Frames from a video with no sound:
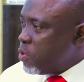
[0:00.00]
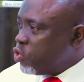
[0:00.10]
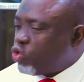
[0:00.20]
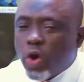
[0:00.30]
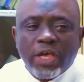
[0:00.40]

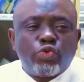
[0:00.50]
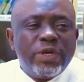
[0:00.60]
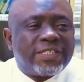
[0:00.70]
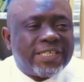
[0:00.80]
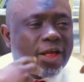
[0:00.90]
So it will
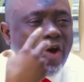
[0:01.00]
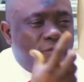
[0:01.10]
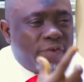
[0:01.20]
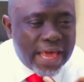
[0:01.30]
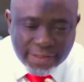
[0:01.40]
instill
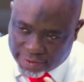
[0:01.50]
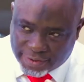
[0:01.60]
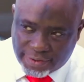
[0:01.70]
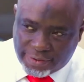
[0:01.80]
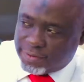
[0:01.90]

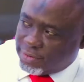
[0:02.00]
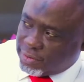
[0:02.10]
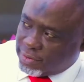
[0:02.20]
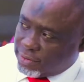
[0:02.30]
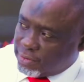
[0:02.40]
confidence
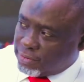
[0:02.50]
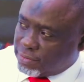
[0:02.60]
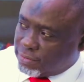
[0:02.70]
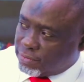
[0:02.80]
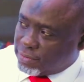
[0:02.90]

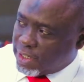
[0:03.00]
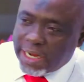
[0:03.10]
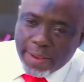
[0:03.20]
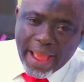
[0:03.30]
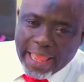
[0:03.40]
in
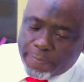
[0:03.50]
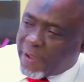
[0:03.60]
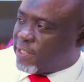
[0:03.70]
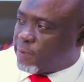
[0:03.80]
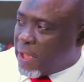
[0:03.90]
the market
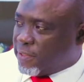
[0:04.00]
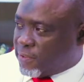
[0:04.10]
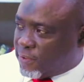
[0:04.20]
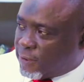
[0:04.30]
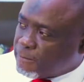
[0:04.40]

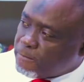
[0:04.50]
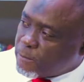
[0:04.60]
participants.